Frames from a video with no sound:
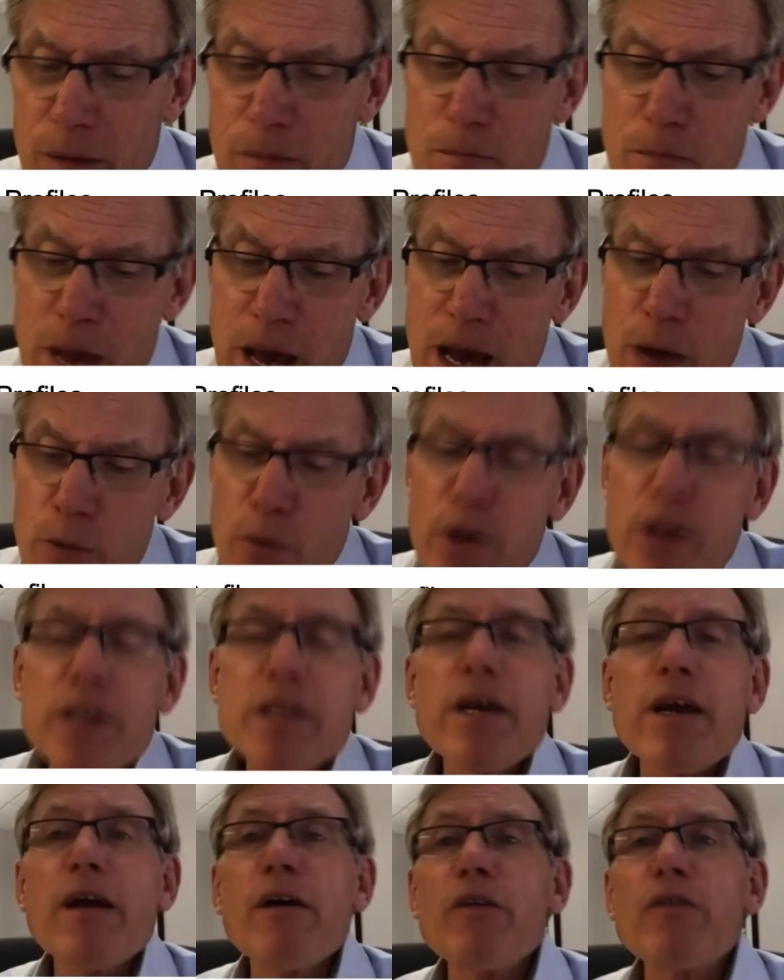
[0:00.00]
May
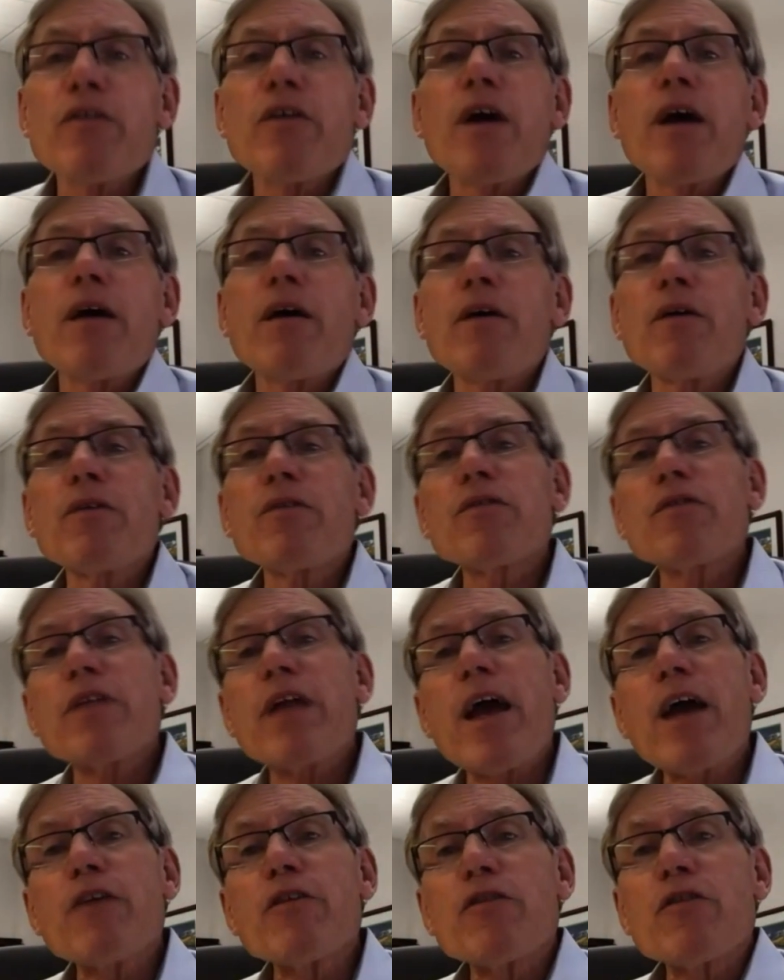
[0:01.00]
retail sales
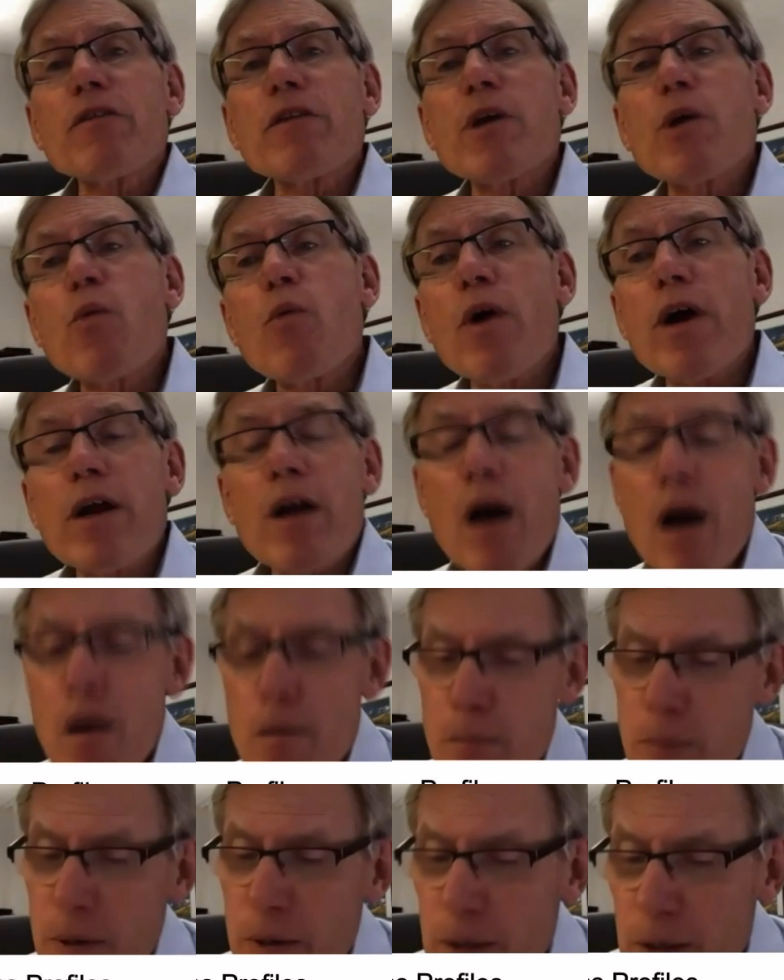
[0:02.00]
nationally went
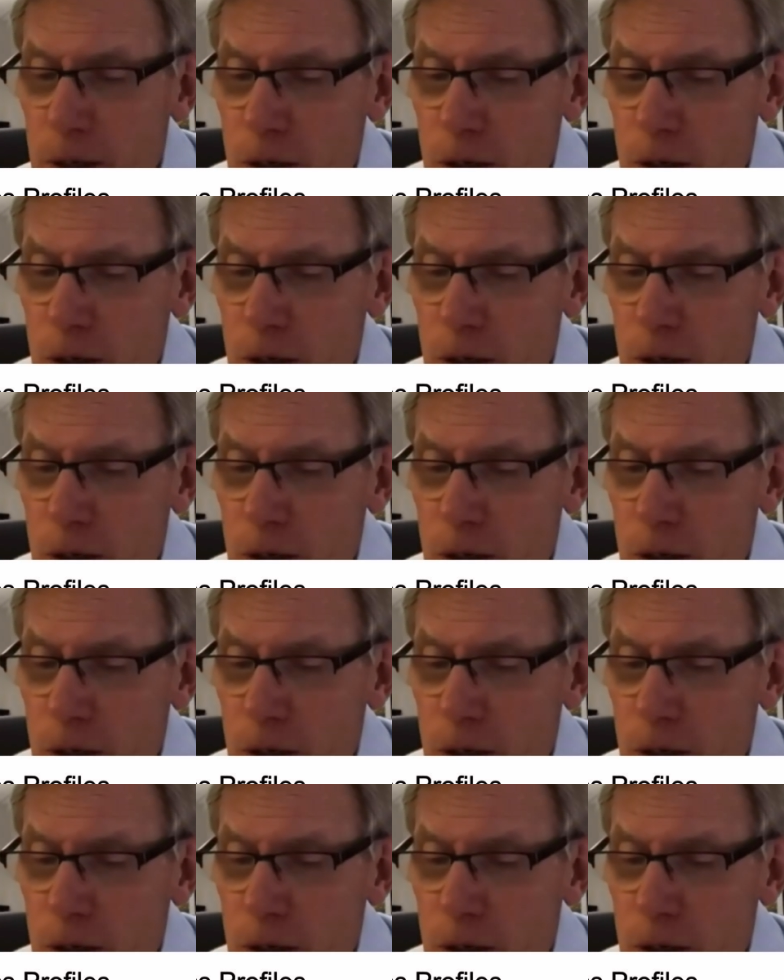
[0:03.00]
up